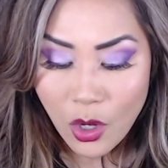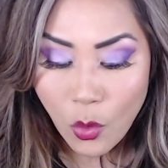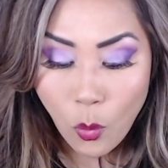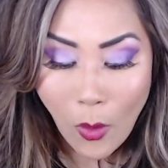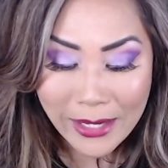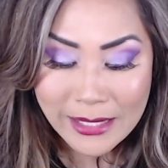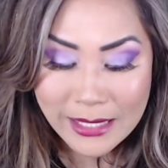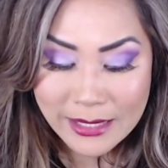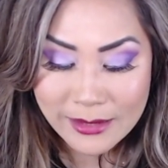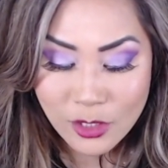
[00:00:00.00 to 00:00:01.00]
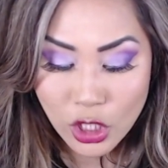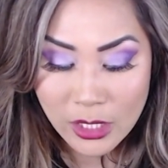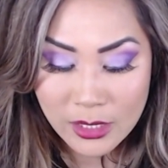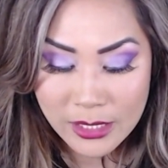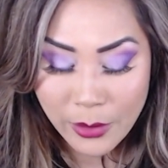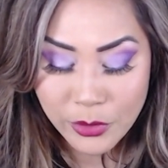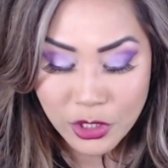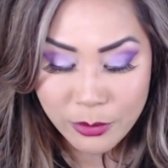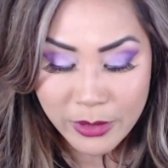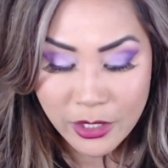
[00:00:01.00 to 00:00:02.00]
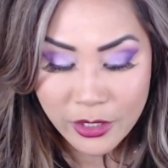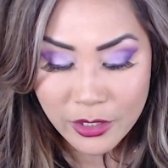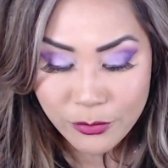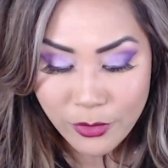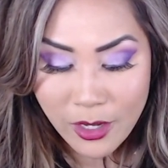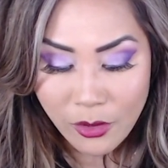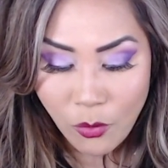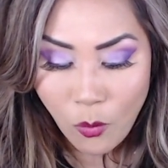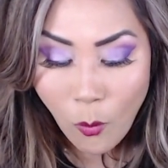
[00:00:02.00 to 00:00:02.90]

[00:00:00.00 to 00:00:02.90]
Wendy's chicken sandwich to be good as fuck.